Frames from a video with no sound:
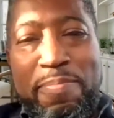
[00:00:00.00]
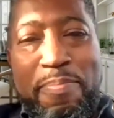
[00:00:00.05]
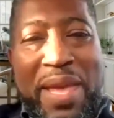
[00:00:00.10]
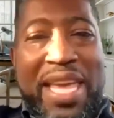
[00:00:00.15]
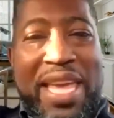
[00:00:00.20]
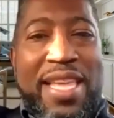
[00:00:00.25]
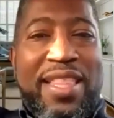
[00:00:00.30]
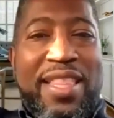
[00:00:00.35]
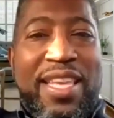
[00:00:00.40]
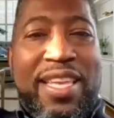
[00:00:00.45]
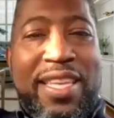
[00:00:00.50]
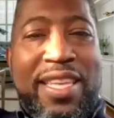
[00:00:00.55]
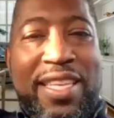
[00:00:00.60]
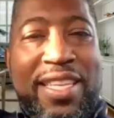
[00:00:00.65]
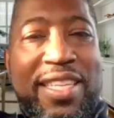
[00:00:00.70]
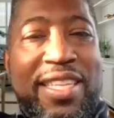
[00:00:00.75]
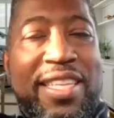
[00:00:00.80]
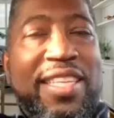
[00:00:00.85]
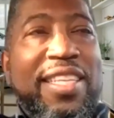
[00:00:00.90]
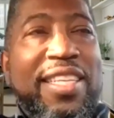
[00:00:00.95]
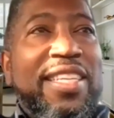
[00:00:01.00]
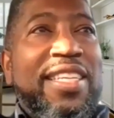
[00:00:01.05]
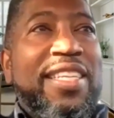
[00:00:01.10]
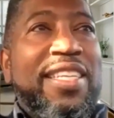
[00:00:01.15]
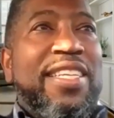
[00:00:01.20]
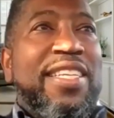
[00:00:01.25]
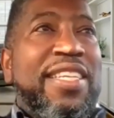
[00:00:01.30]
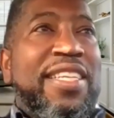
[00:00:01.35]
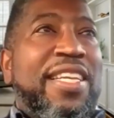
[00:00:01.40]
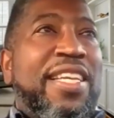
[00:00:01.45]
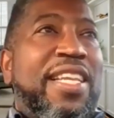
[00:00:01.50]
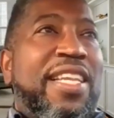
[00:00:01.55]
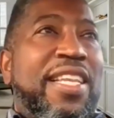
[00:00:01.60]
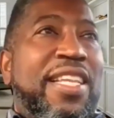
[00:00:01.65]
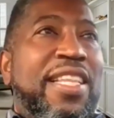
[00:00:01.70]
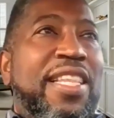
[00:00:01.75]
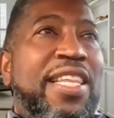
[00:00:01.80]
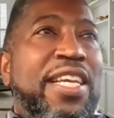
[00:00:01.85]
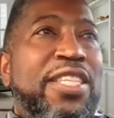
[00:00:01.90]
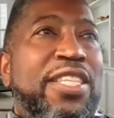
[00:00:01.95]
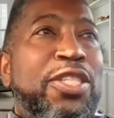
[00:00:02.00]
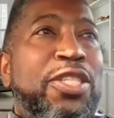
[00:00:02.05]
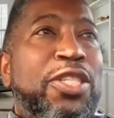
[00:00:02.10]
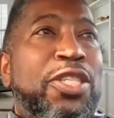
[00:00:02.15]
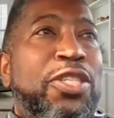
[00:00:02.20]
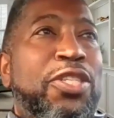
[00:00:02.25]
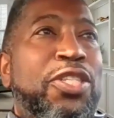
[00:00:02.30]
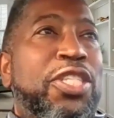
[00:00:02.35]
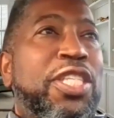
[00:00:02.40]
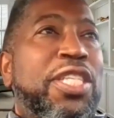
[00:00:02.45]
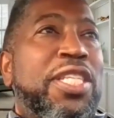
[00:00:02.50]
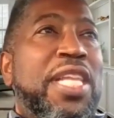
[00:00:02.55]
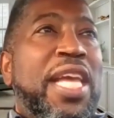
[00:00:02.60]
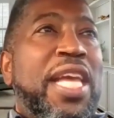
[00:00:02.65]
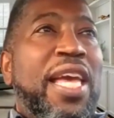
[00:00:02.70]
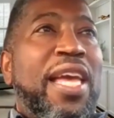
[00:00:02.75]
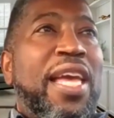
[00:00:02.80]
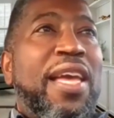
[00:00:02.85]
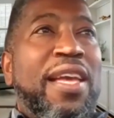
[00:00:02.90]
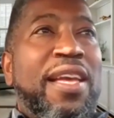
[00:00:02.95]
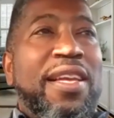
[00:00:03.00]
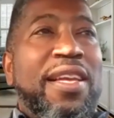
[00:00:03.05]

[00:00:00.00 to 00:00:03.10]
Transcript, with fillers: bathing. La déjeuner,